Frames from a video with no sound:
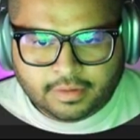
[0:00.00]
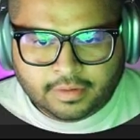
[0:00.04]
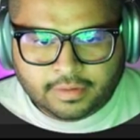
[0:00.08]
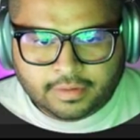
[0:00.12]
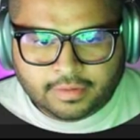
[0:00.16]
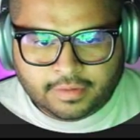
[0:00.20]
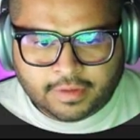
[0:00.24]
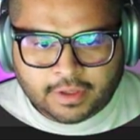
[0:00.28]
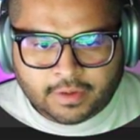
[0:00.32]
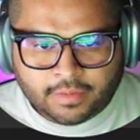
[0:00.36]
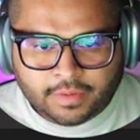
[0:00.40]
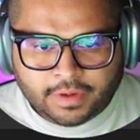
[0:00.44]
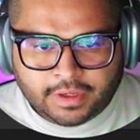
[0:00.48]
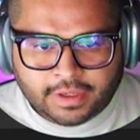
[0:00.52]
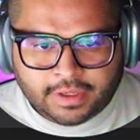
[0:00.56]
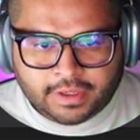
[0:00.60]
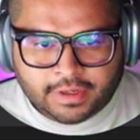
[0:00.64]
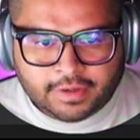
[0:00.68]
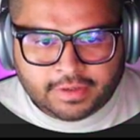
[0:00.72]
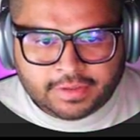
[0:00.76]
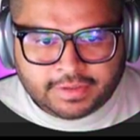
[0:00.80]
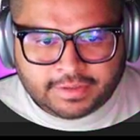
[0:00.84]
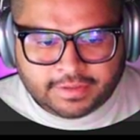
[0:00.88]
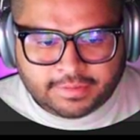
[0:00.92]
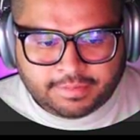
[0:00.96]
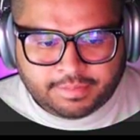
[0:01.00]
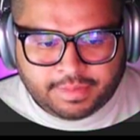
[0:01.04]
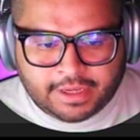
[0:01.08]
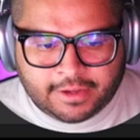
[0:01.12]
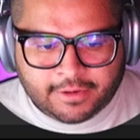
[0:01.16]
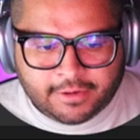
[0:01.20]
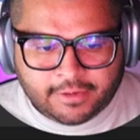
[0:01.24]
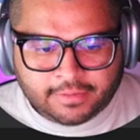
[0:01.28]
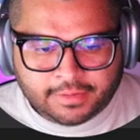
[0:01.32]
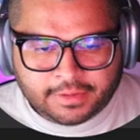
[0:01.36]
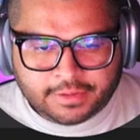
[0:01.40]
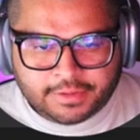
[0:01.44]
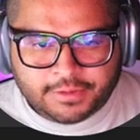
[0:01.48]
That way it doesn't pan
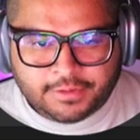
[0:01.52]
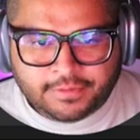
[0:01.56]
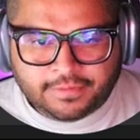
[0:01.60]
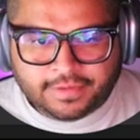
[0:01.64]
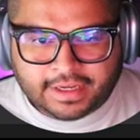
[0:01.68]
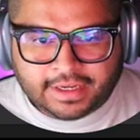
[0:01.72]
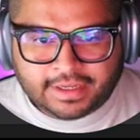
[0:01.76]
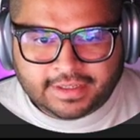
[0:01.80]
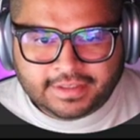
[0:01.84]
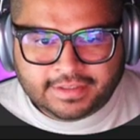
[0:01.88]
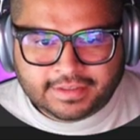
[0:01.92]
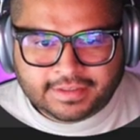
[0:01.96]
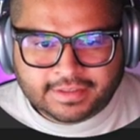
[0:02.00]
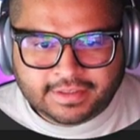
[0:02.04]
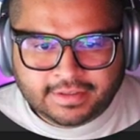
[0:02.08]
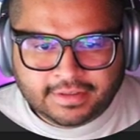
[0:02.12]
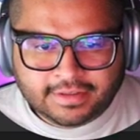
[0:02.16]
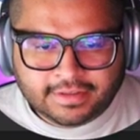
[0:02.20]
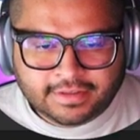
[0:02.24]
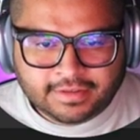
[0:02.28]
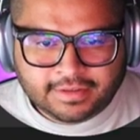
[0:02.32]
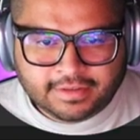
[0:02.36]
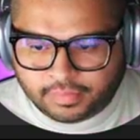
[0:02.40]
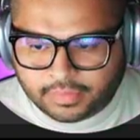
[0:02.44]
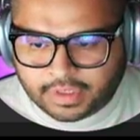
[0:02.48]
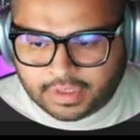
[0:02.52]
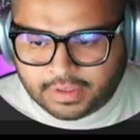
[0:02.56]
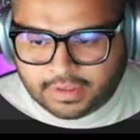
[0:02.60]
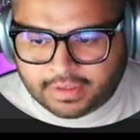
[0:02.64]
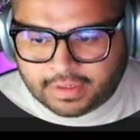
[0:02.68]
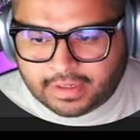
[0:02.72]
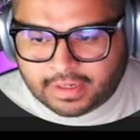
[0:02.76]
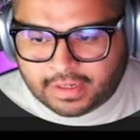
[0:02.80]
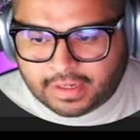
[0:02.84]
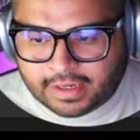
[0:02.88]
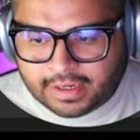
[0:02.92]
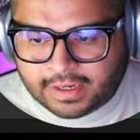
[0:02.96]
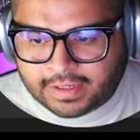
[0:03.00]
over too fast. And
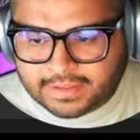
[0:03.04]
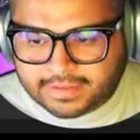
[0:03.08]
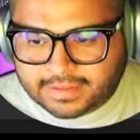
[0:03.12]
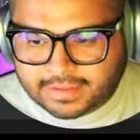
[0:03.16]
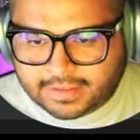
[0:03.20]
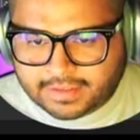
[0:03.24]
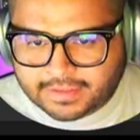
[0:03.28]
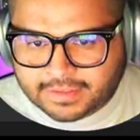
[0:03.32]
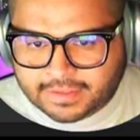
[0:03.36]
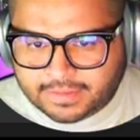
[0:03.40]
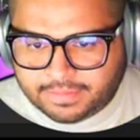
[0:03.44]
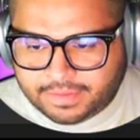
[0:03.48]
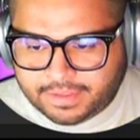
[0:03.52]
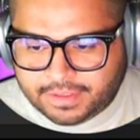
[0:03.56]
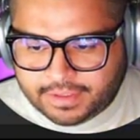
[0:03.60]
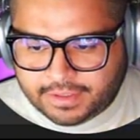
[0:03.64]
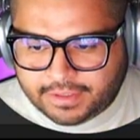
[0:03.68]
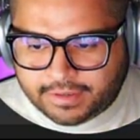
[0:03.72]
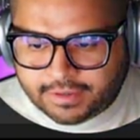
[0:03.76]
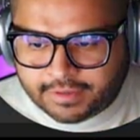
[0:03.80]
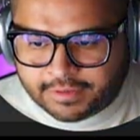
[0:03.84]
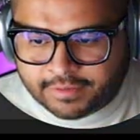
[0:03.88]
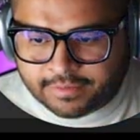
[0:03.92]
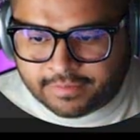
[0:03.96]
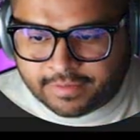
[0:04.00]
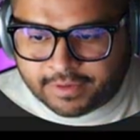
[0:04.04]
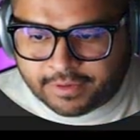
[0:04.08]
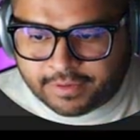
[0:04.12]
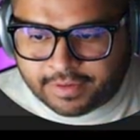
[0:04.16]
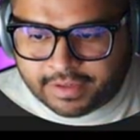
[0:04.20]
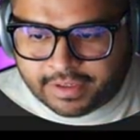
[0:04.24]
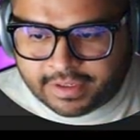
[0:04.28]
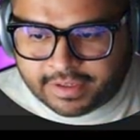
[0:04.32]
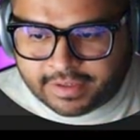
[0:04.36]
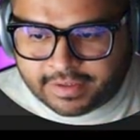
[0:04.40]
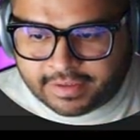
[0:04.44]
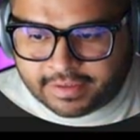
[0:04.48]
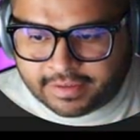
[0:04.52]
then I saw something here at the very
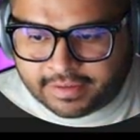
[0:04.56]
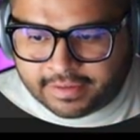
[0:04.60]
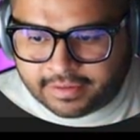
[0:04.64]
end.